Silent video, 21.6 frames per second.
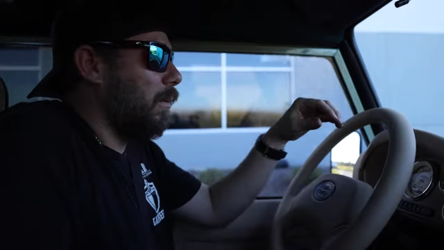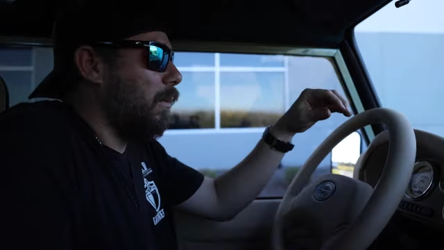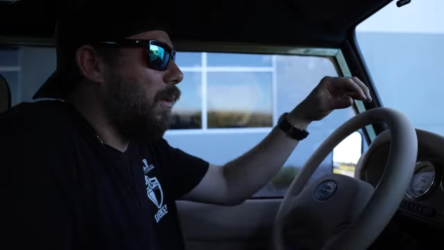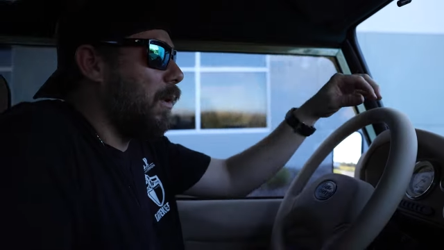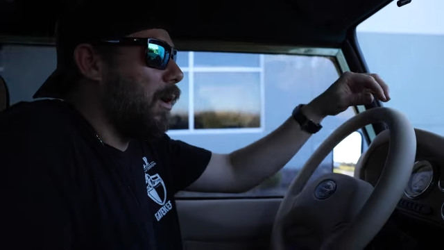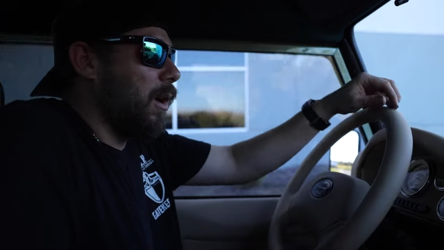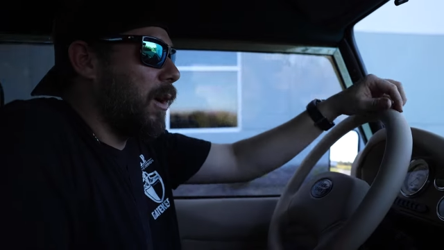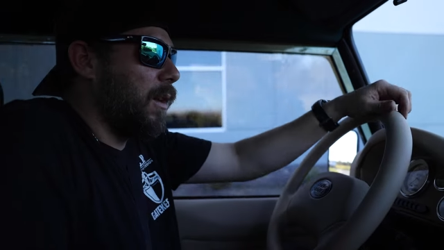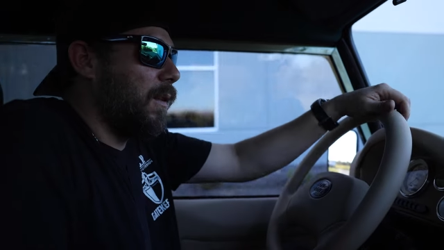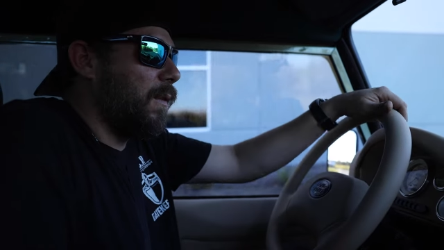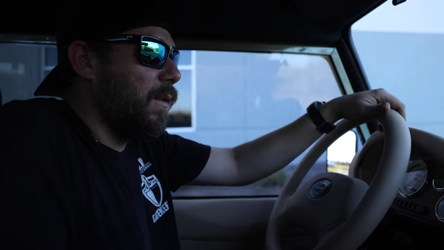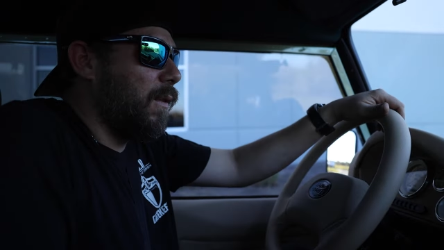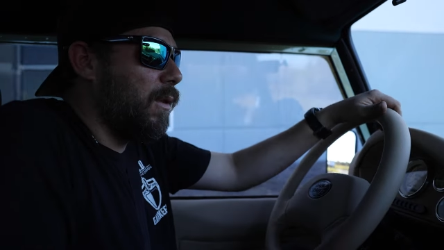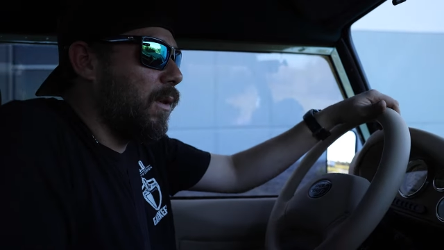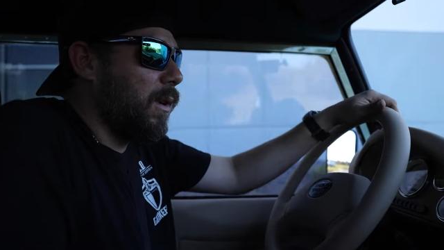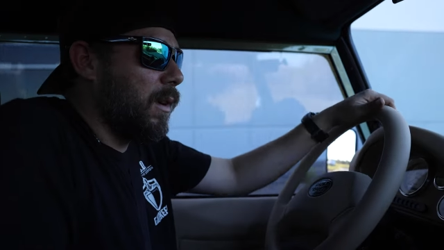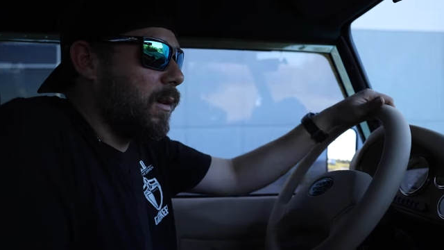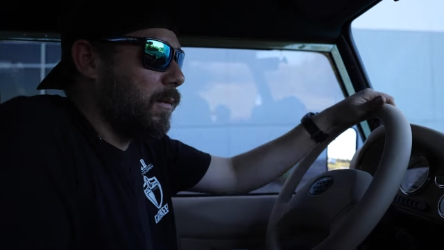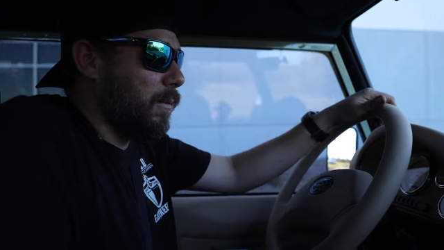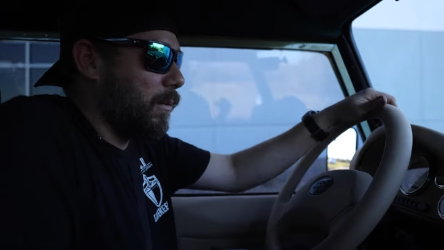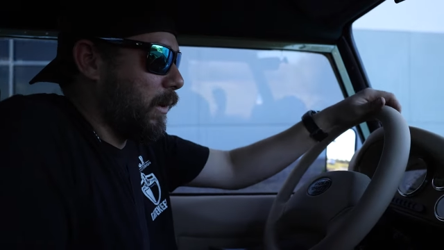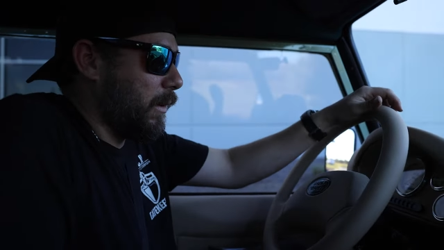wanted
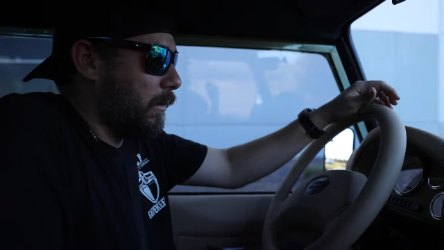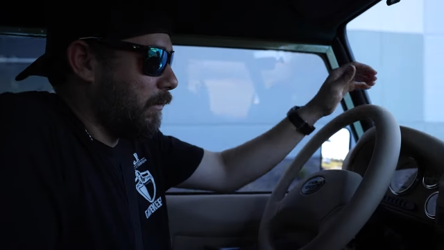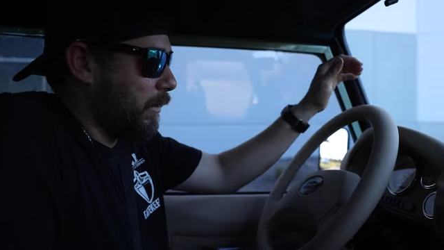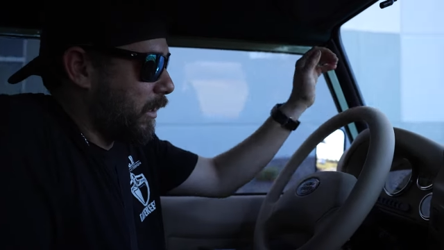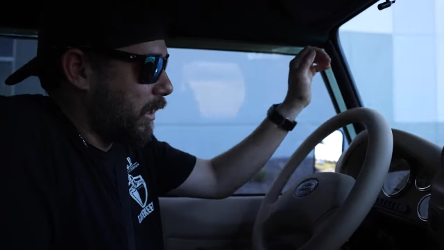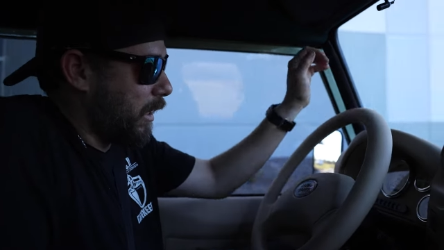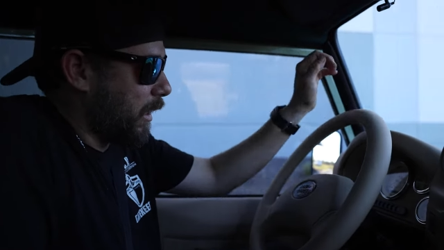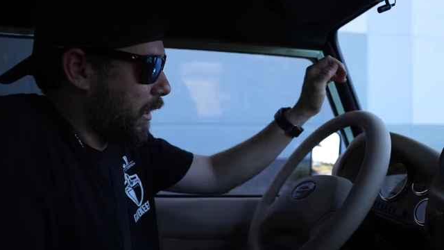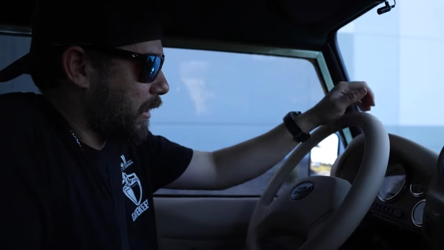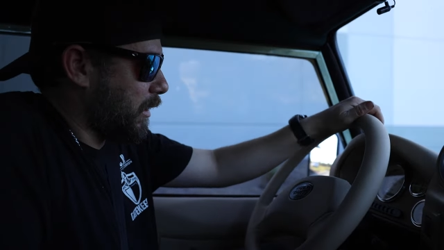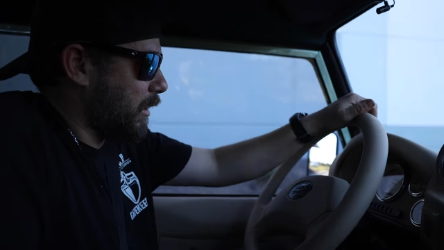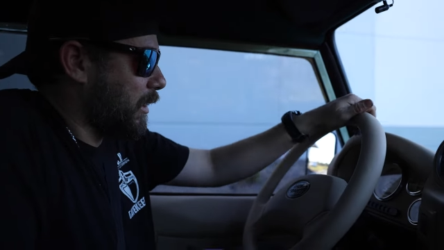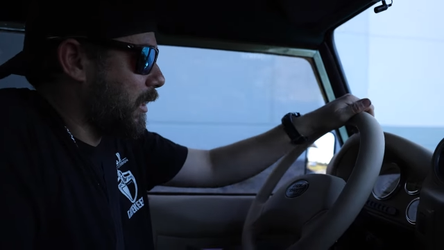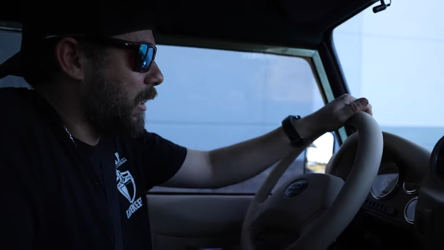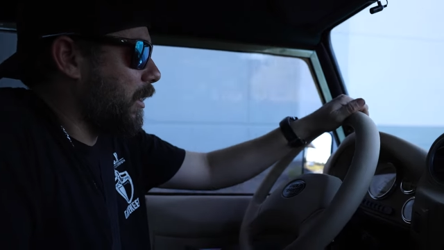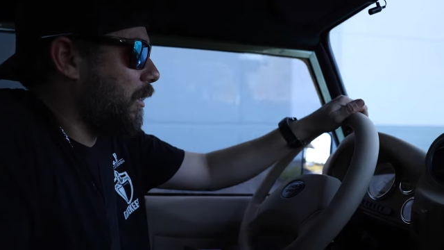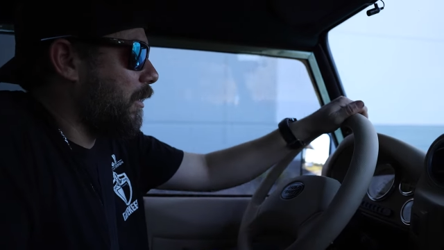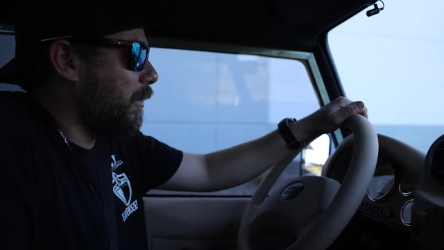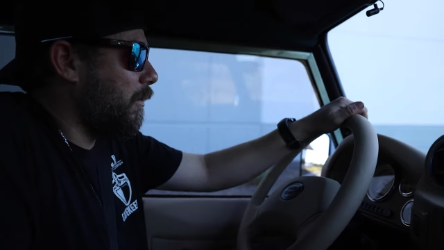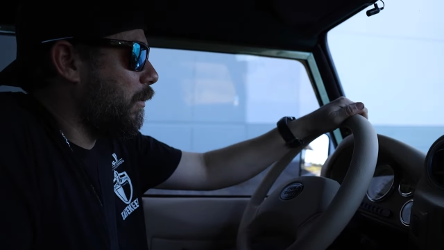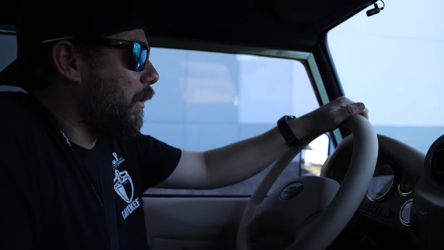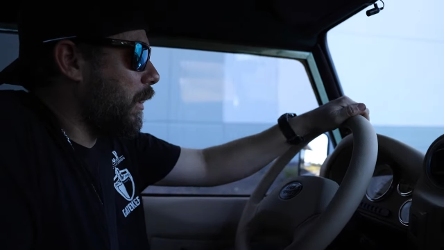for it. We redid his
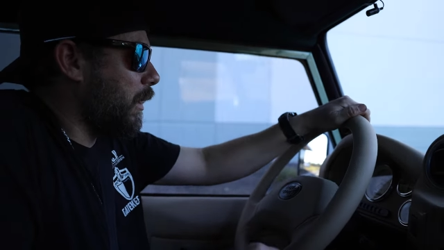steering